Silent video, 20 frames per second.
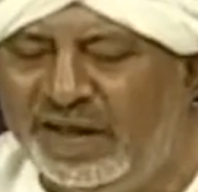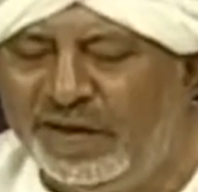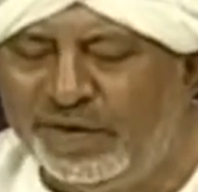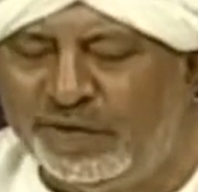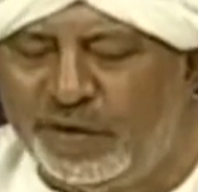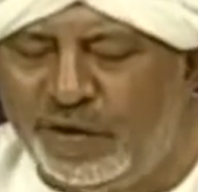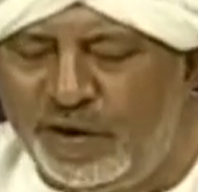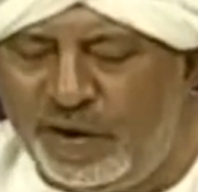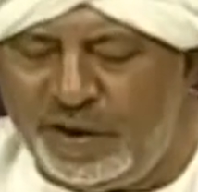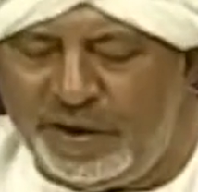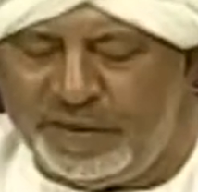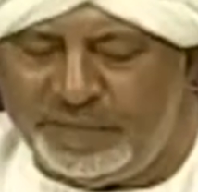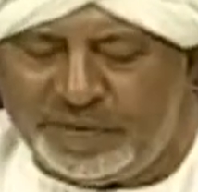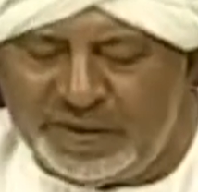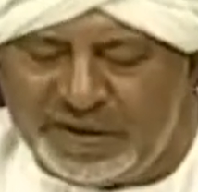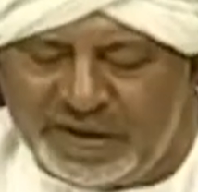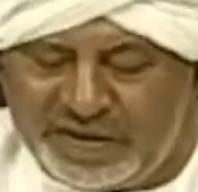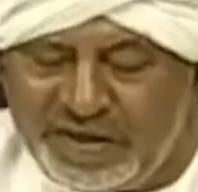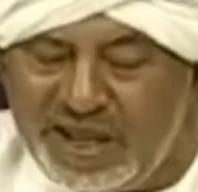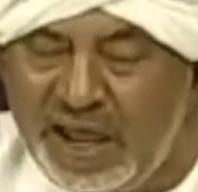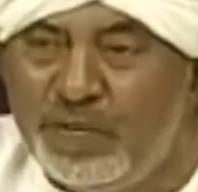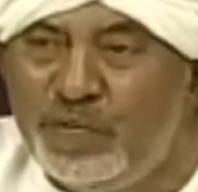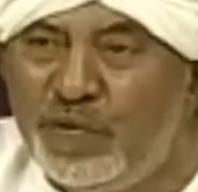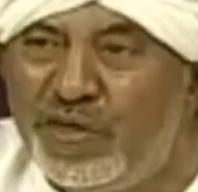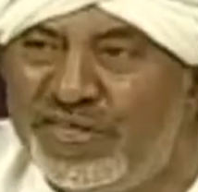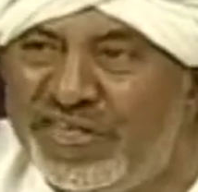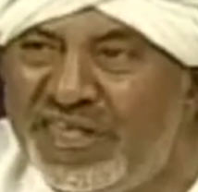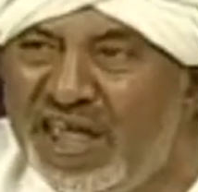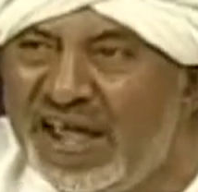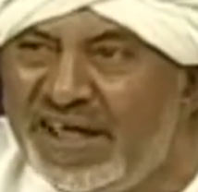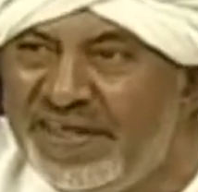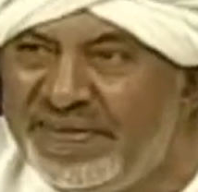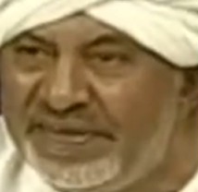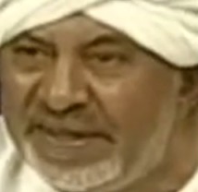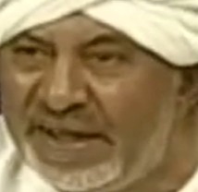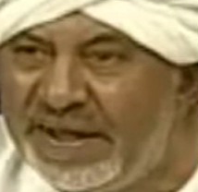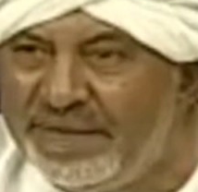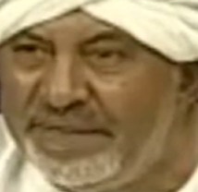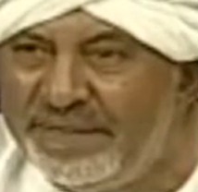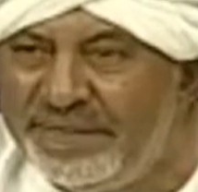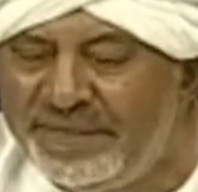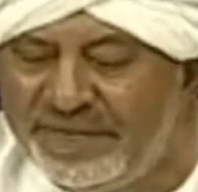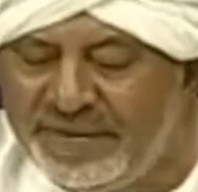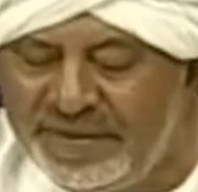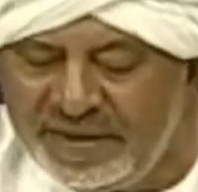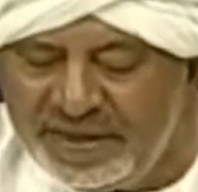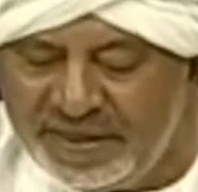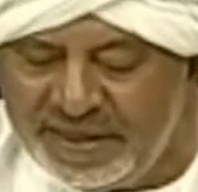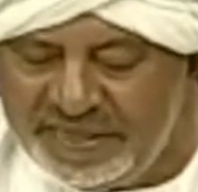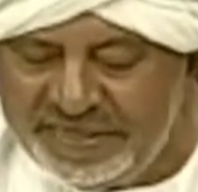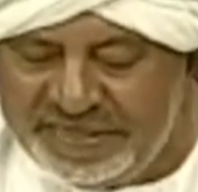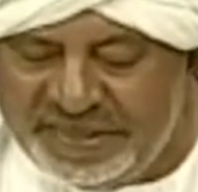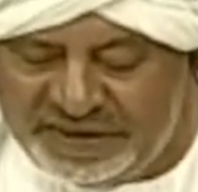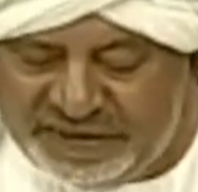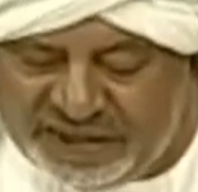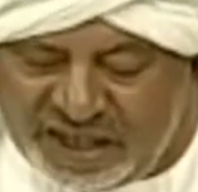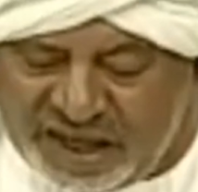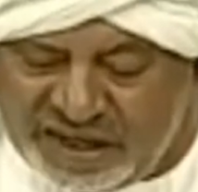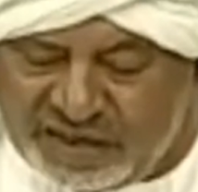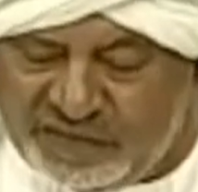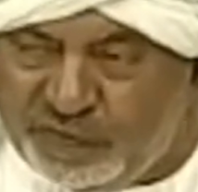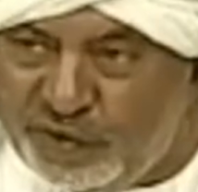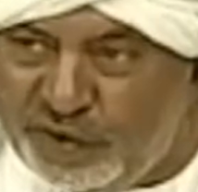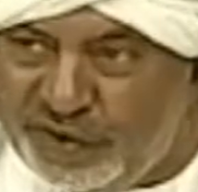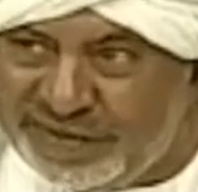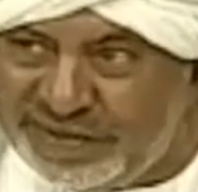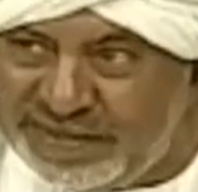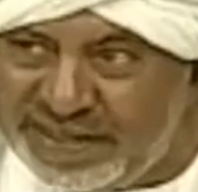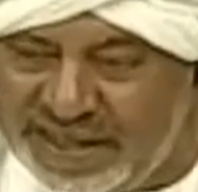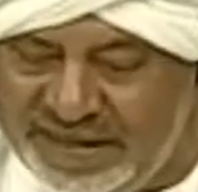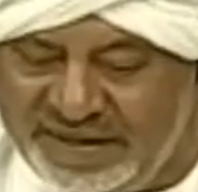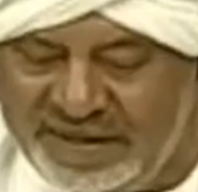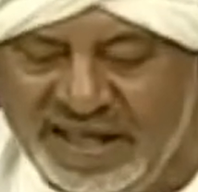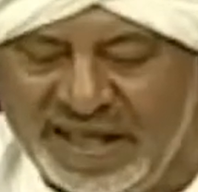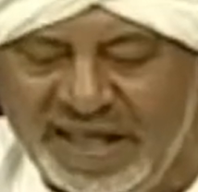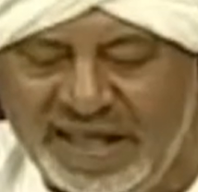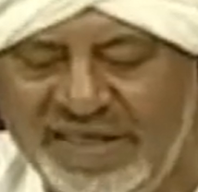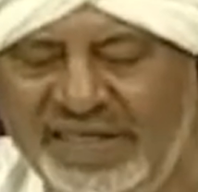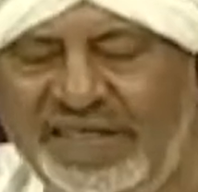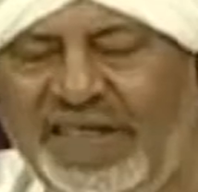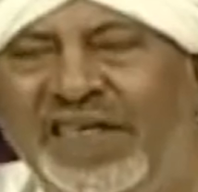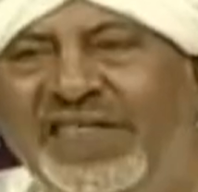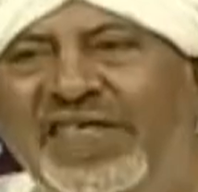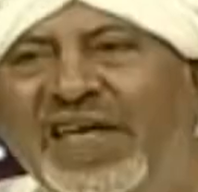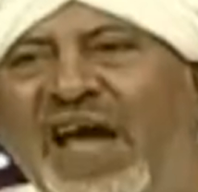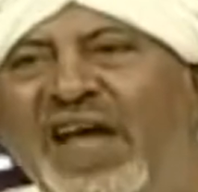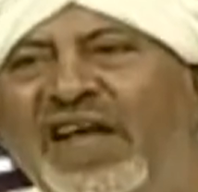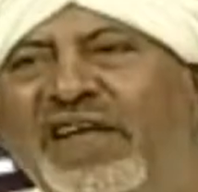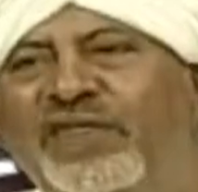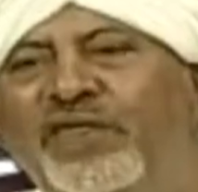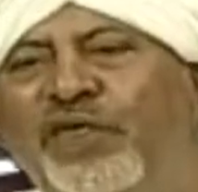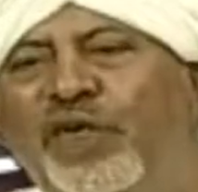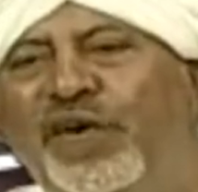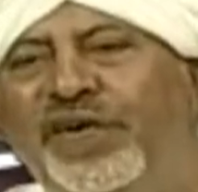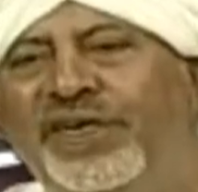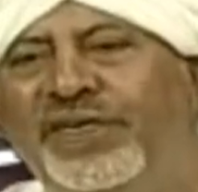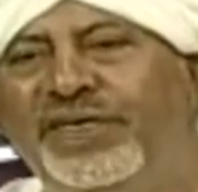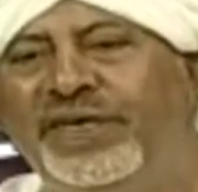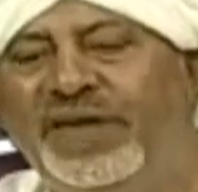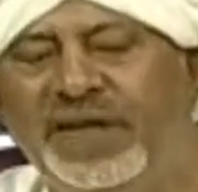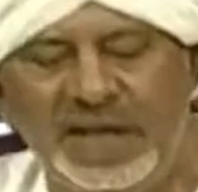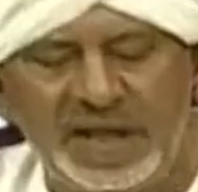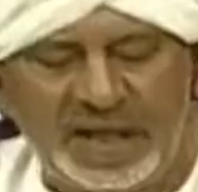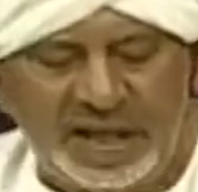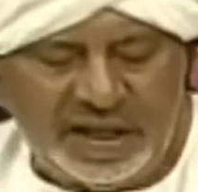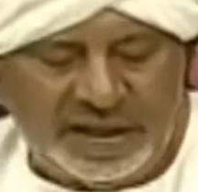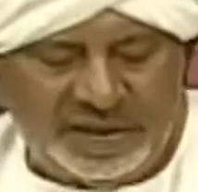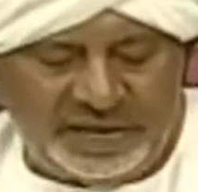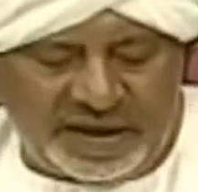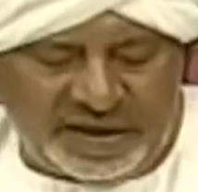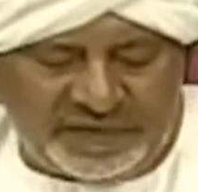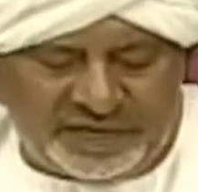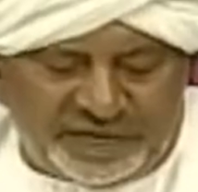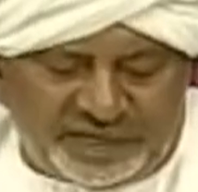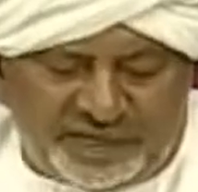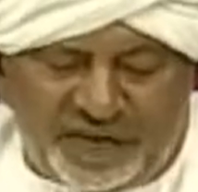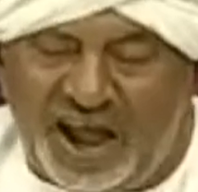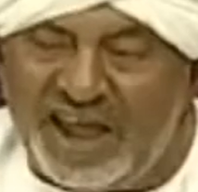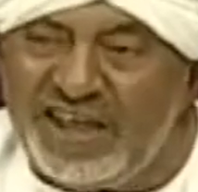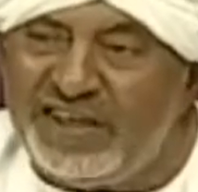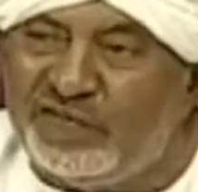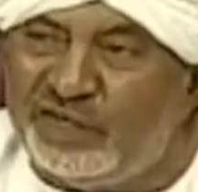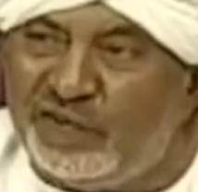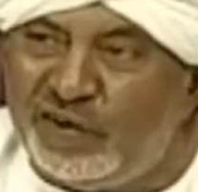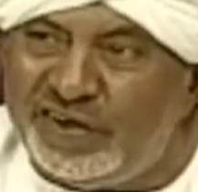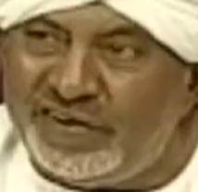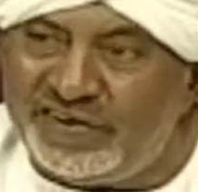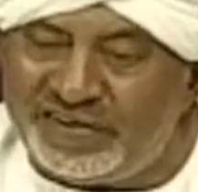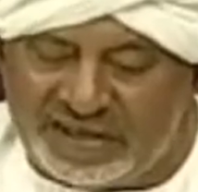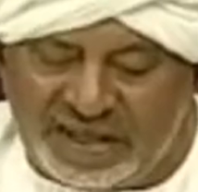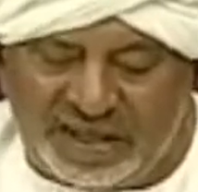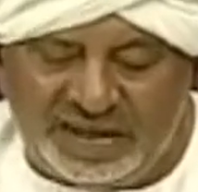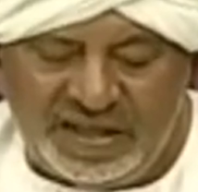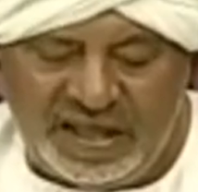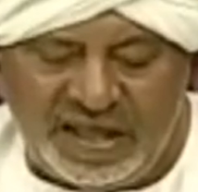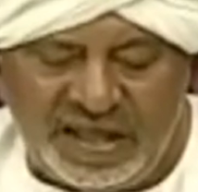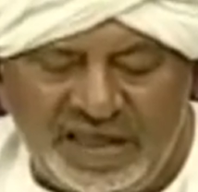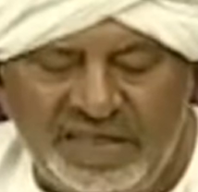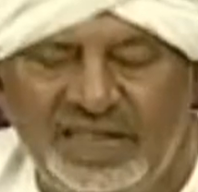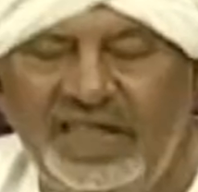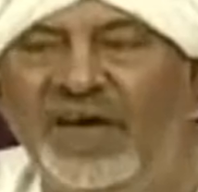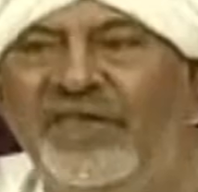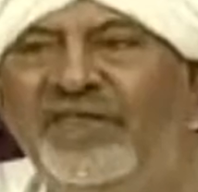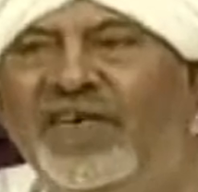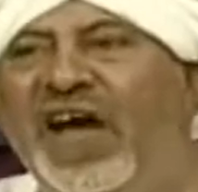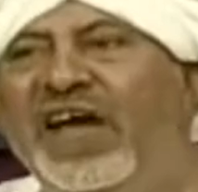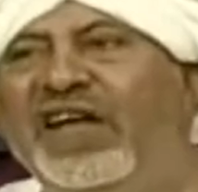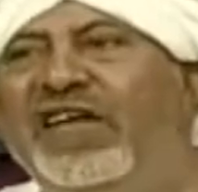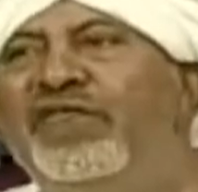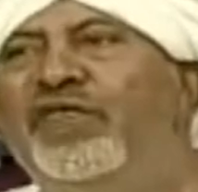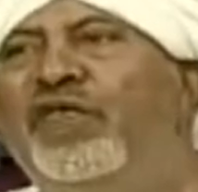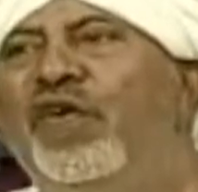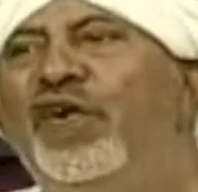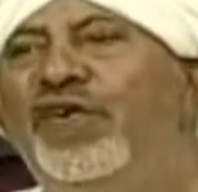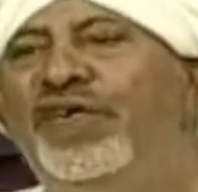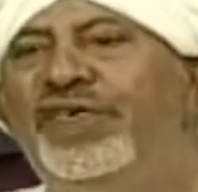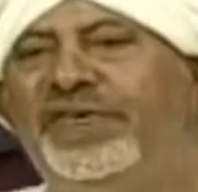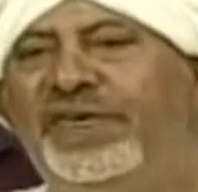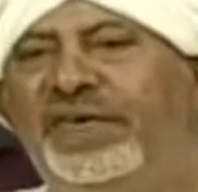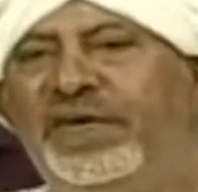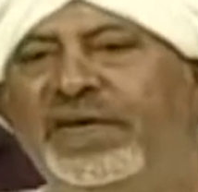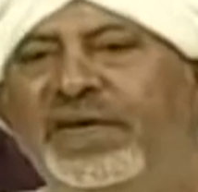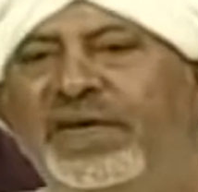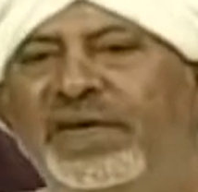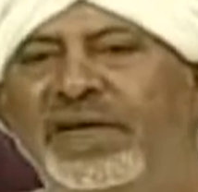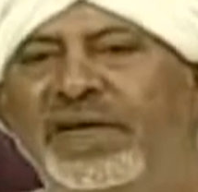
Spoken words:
So the same with sa and za. The sa is voiceless, the za is voiced. The fa is voiceless, the va is voiced.